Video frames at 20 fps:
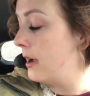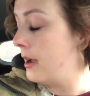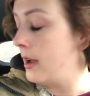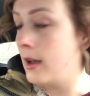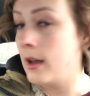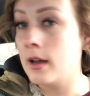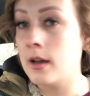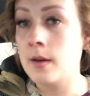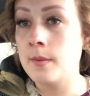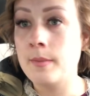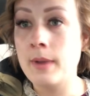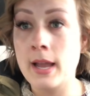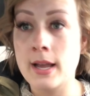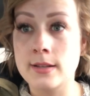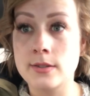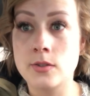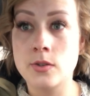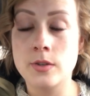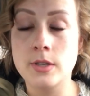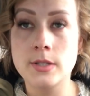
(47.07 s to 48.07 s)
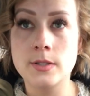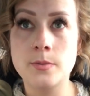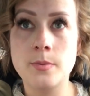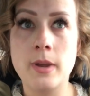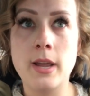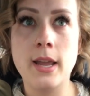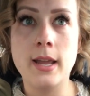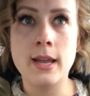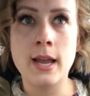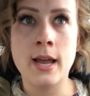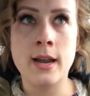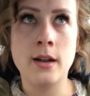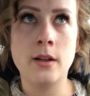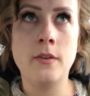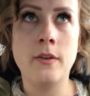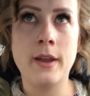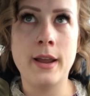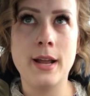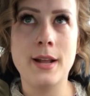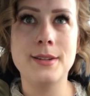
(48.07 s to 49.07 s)
So this week, at a
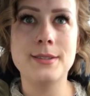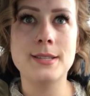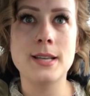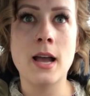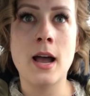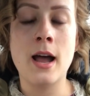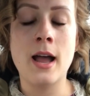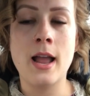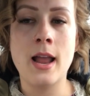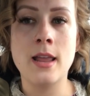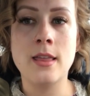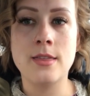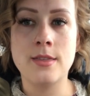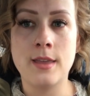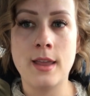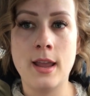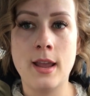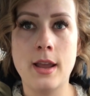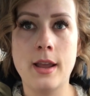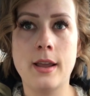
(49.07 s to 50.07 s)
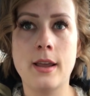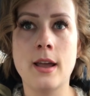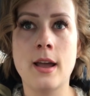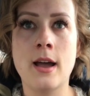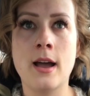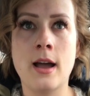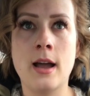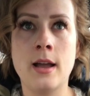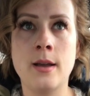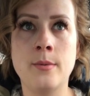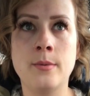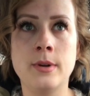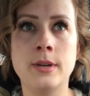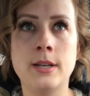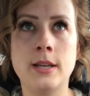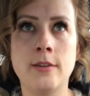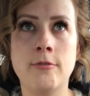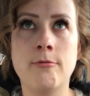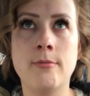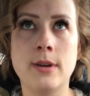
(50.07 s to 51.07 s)
glance, I think I
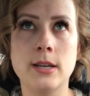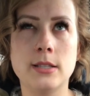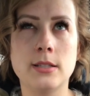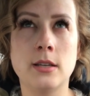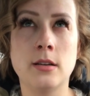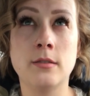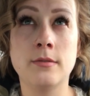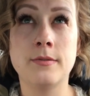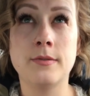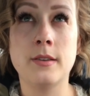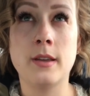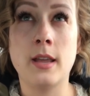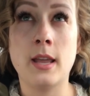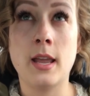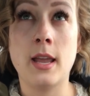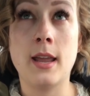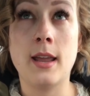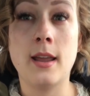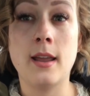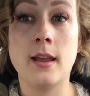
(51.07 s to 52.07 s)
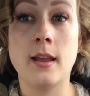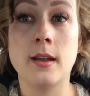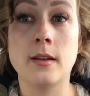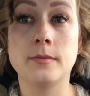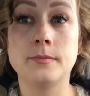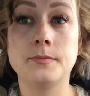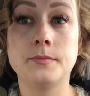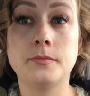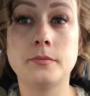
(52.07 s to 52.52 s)
would give myself a